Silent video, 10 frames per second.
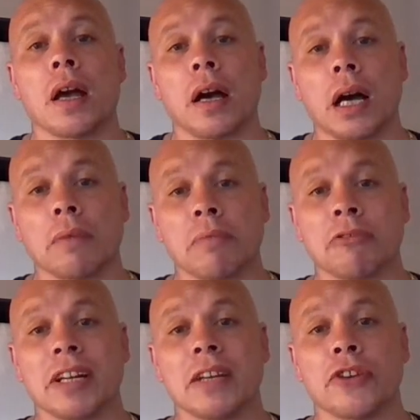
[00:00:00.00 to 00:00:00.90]
it'd be
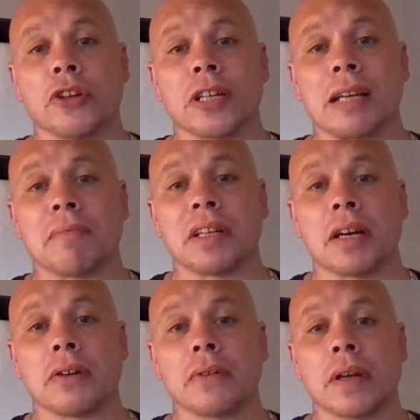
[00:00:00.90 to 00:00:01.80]
great if you could let me
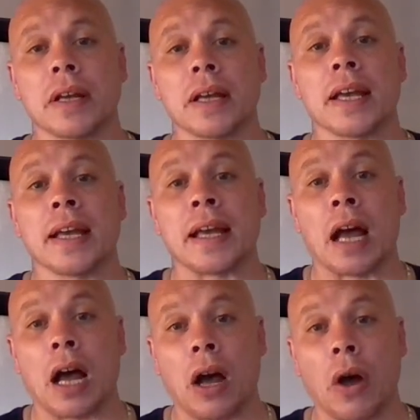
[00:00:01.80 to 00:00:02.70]
know.
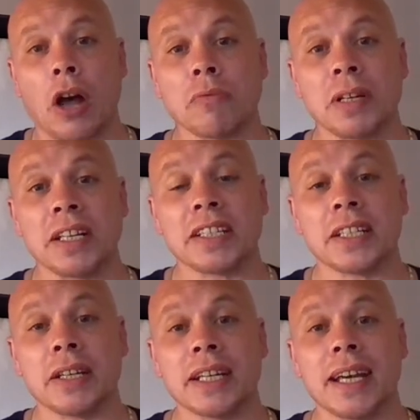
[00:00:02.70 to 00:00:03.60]
I'll hopefully see
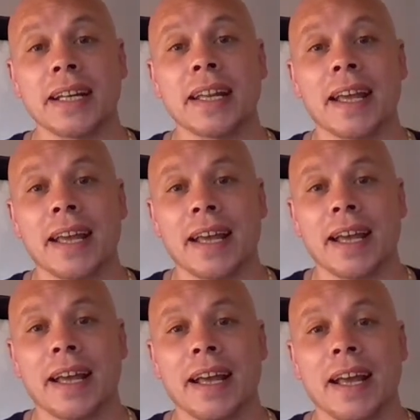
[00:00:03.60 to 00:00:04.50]
you again
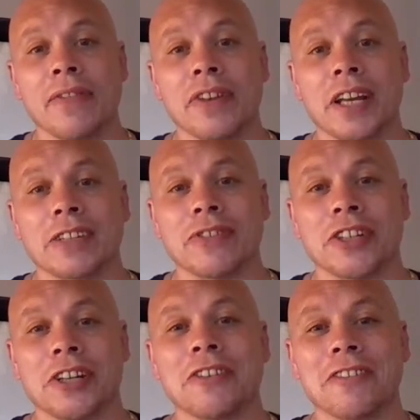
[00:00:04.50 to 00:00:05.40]
in the next
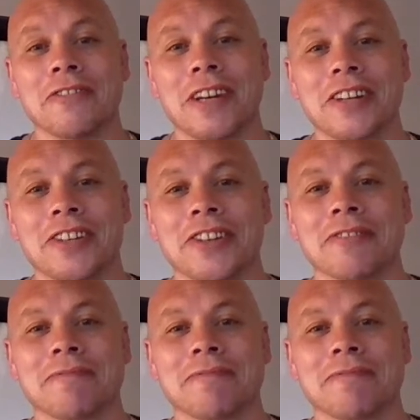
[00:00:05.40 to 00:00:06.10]
video. Thank you.